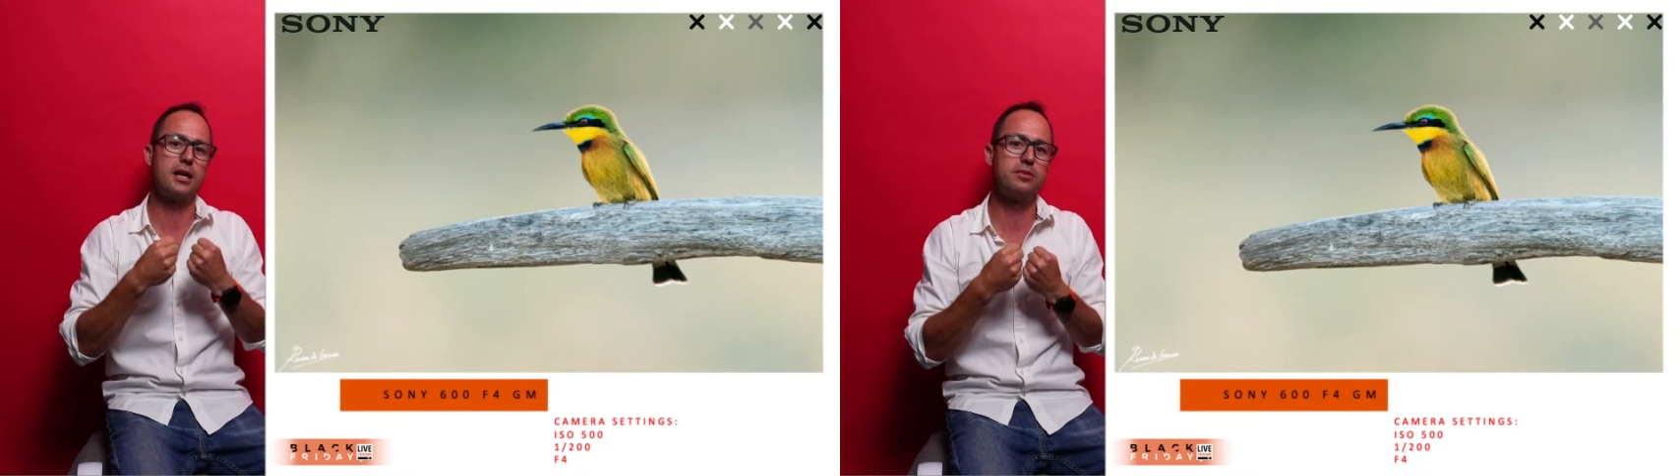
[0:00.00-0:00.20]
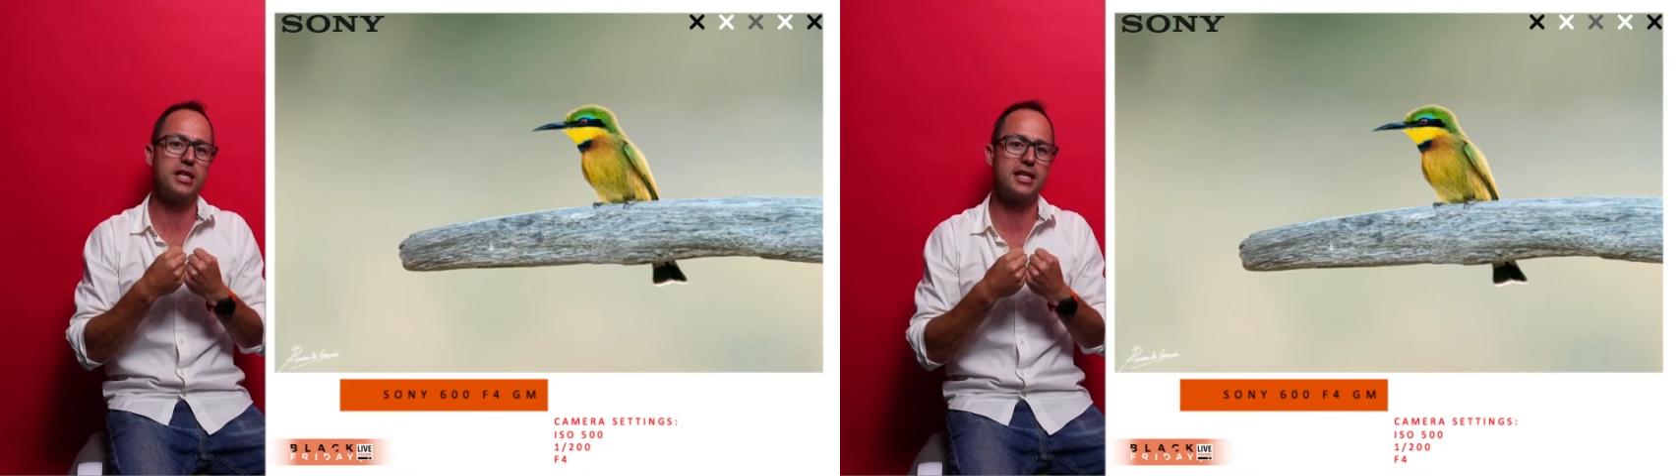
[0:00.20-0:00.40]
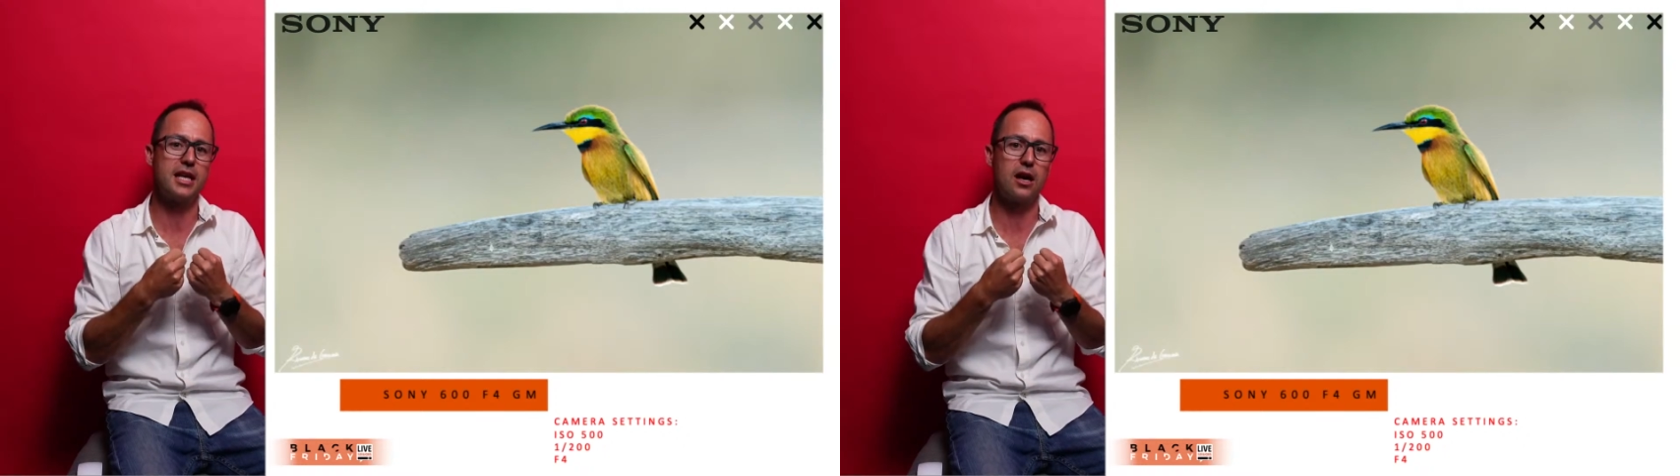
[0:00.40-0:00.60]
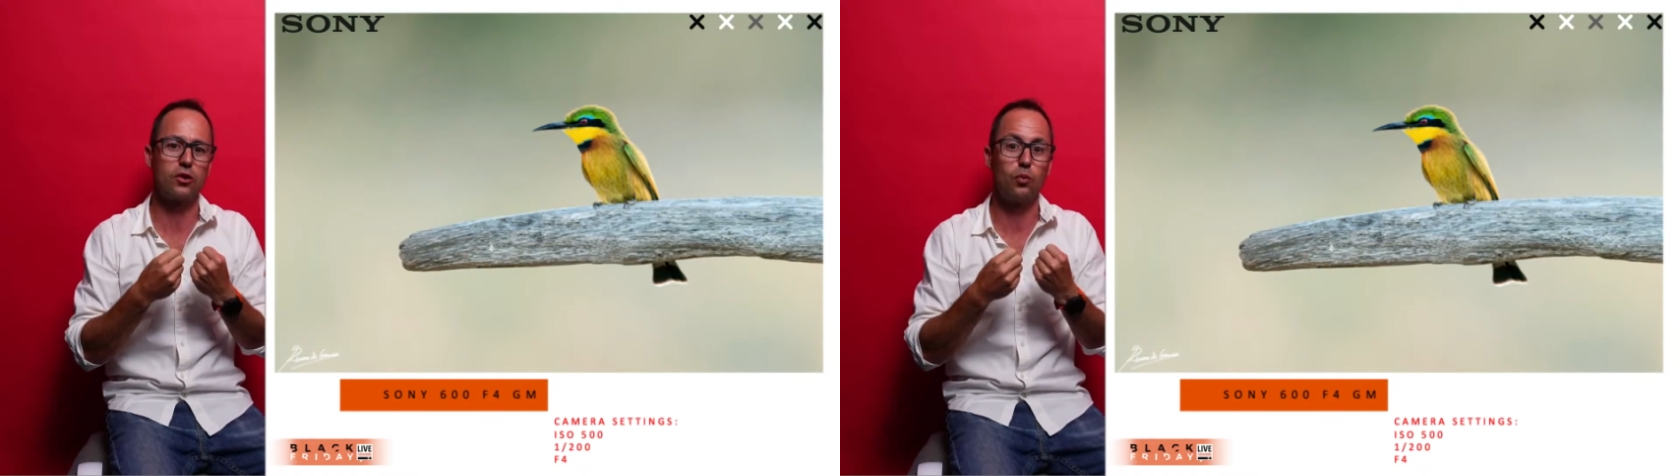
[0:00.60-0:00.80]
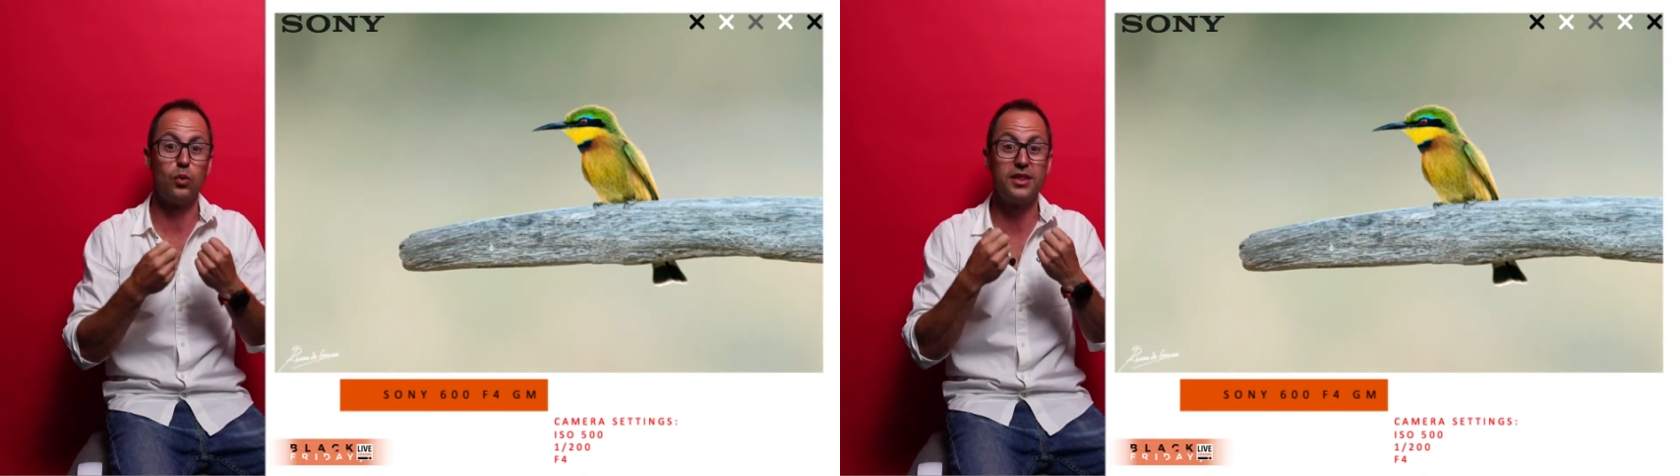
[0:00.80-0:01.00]
pull your
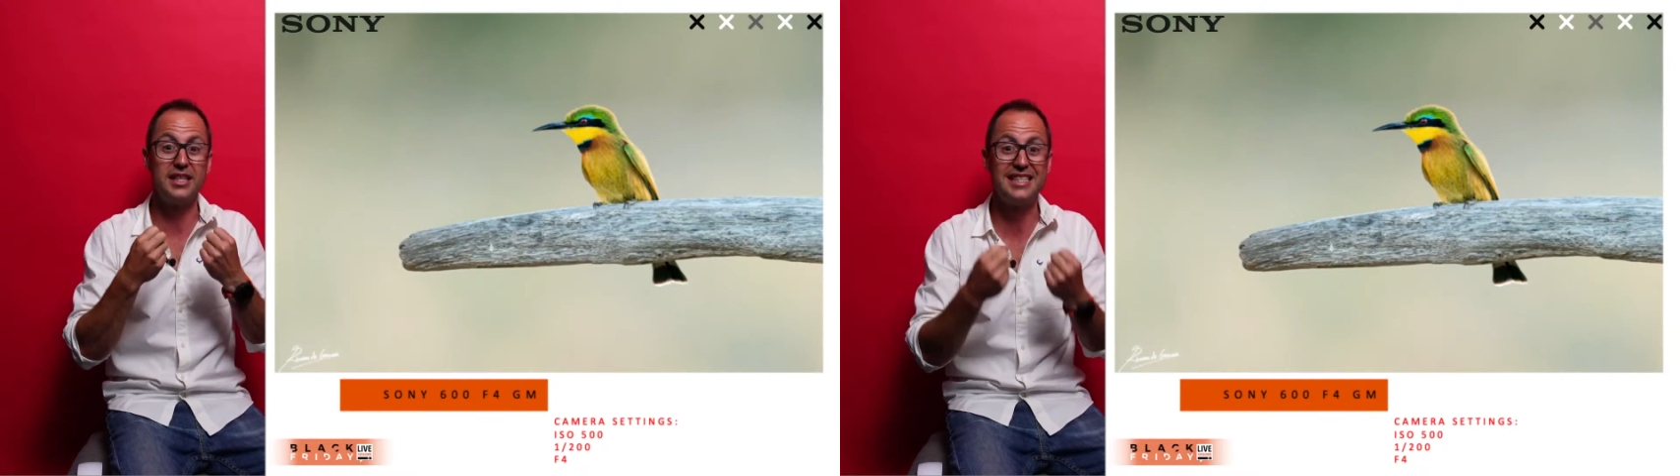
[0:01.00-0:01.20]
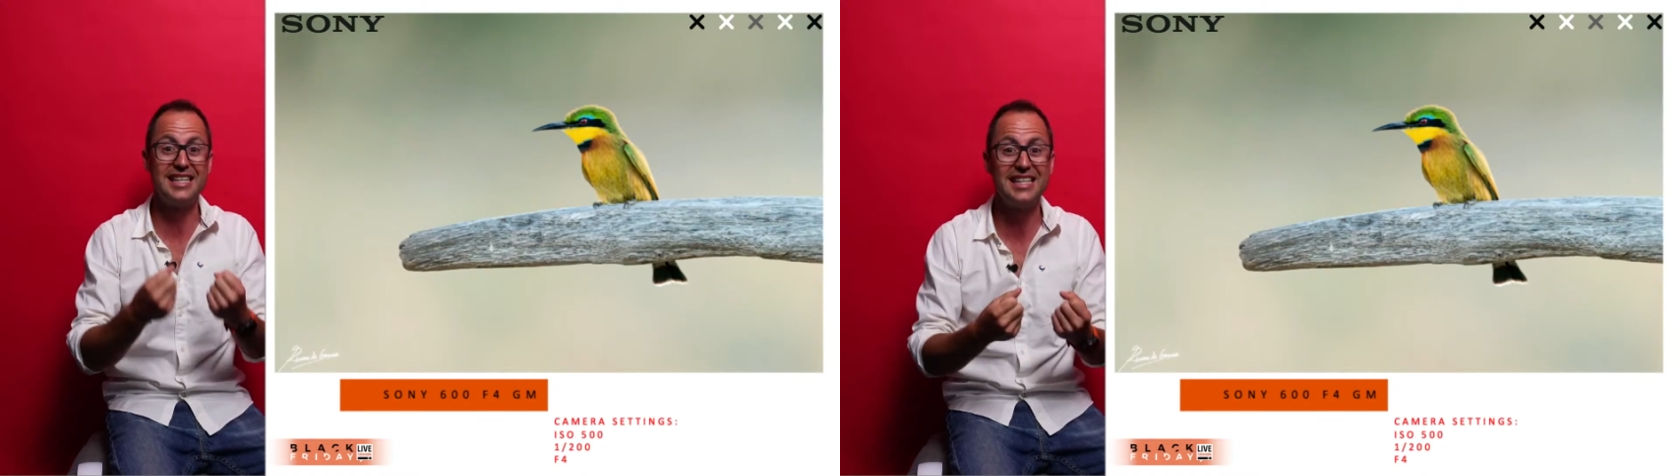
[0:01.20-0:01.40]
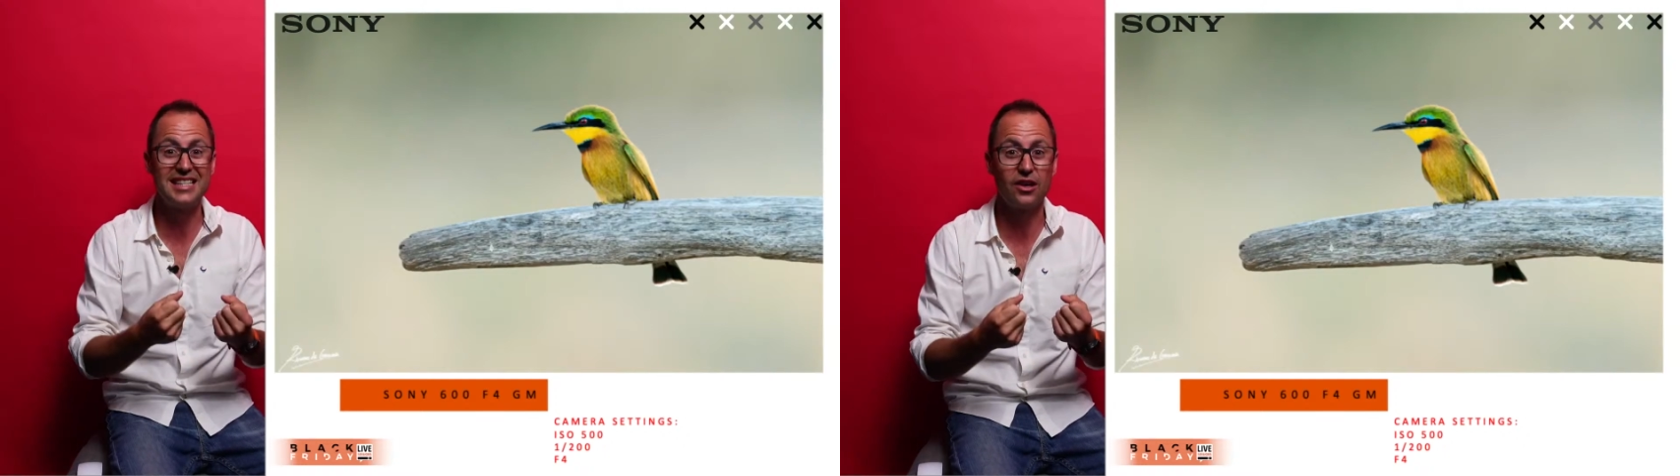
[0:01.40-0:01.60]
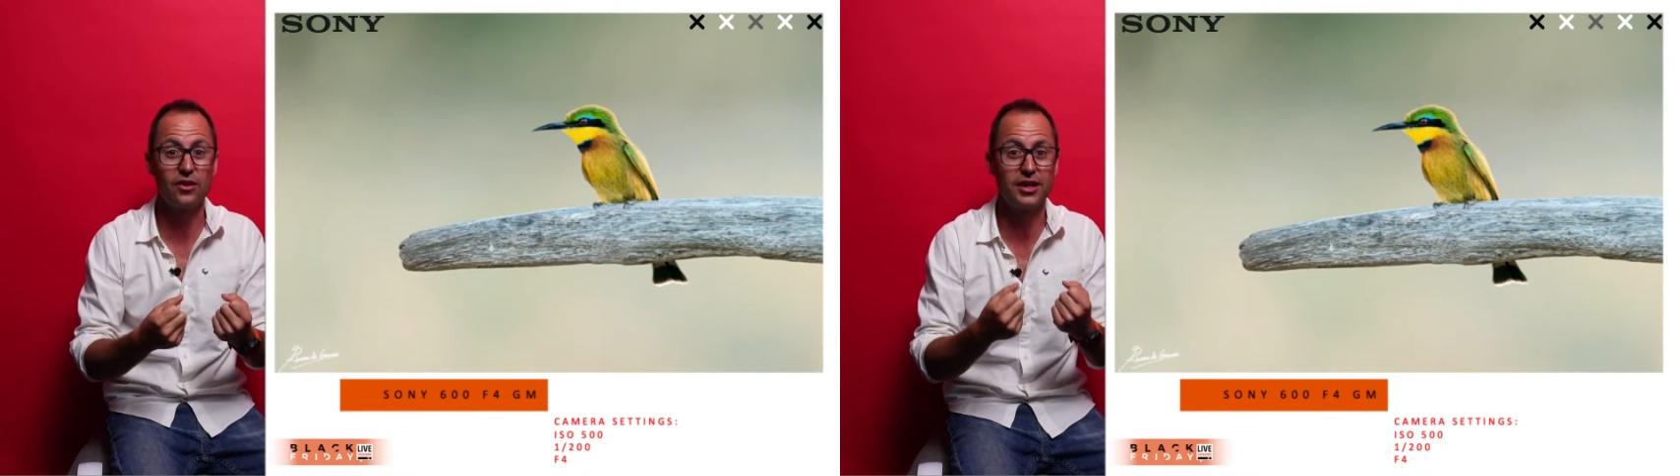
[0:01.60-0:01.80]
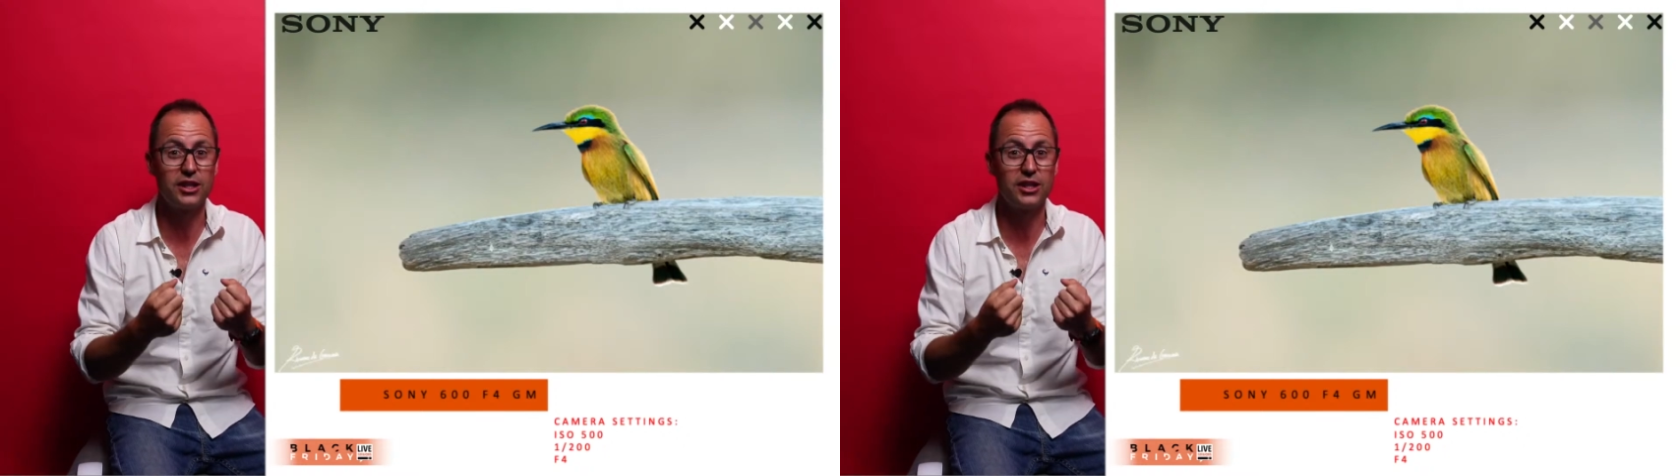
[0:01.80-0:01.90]
subject out with the